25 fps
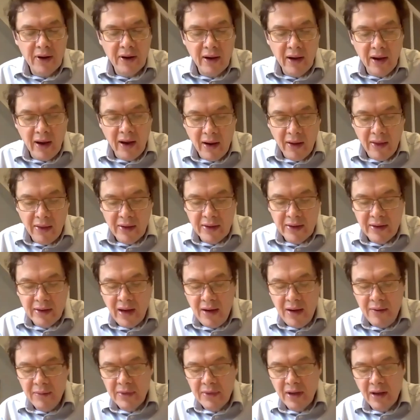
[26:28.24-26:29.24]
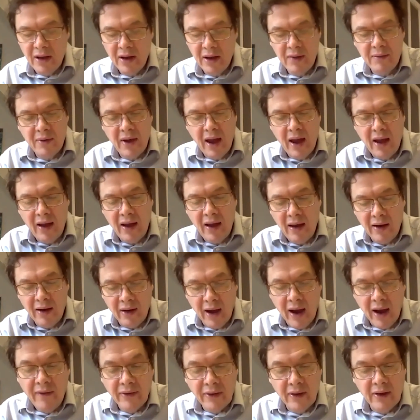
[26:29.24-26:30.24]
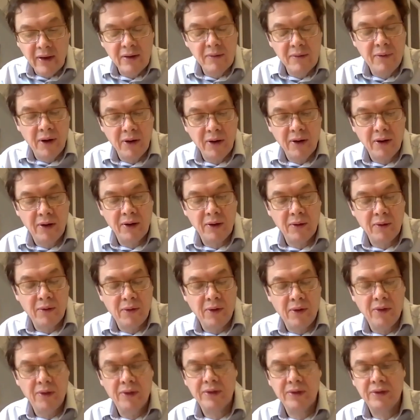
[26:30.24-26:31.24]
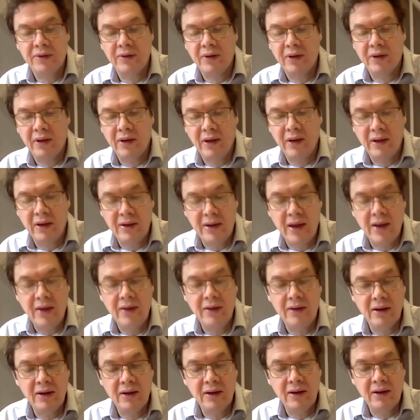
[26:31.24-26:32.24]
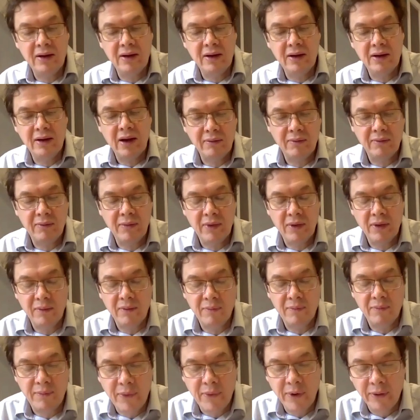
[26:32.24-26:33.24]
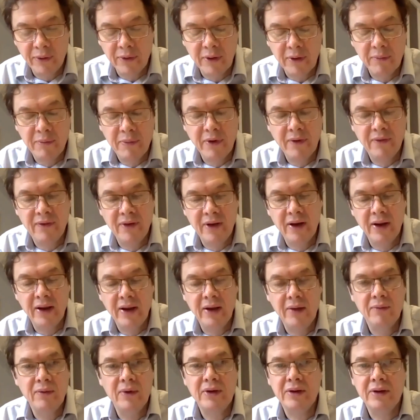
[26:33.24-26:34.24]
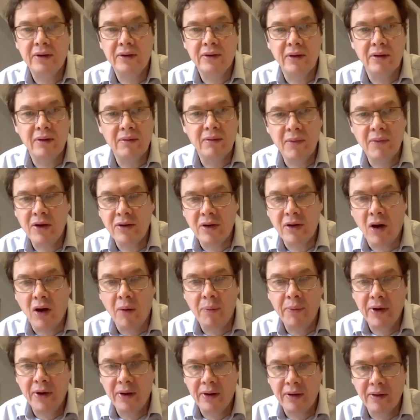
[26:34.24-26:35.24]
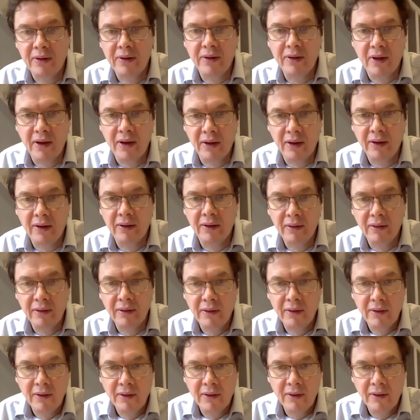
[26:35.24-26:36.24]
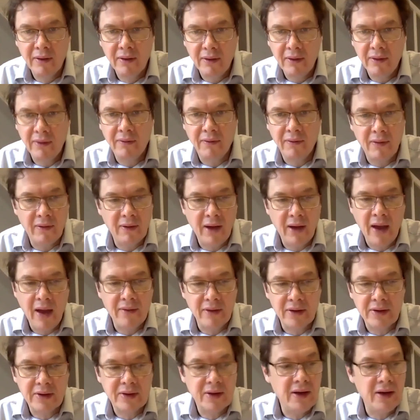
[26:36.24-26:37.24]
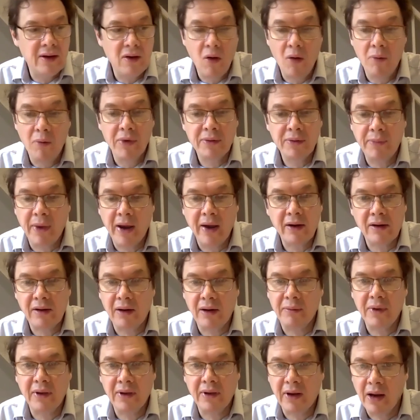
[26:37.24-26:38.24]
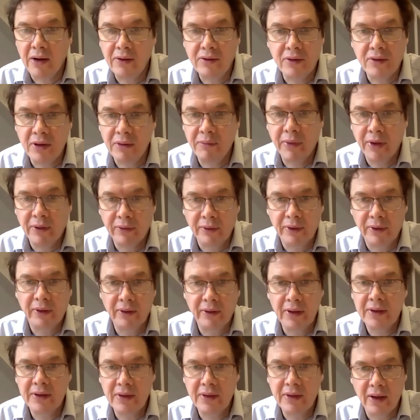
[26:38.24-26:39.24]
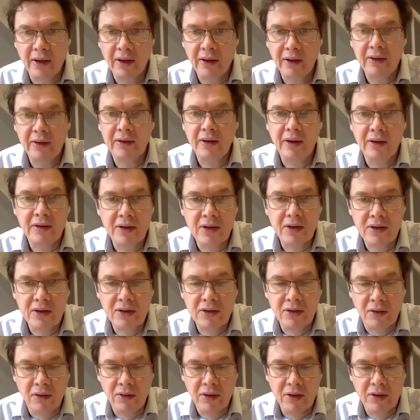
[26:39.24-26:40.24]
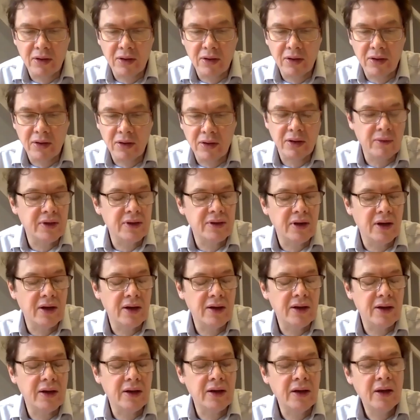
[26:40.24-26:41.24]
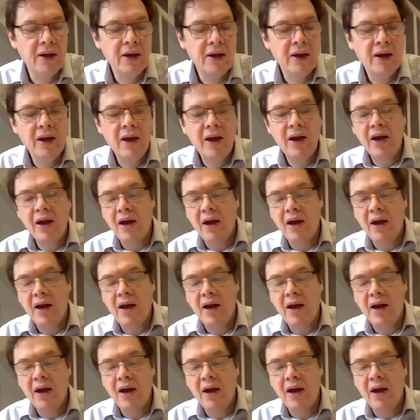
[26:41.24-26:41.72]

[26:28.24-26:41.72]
But at the same time, after the Napoleonic Wars had ended, and they built the pavilion, which is the most opulent thing you've ever seen, almost bankrupt to the country building this thing. It's astonishing what's inside it.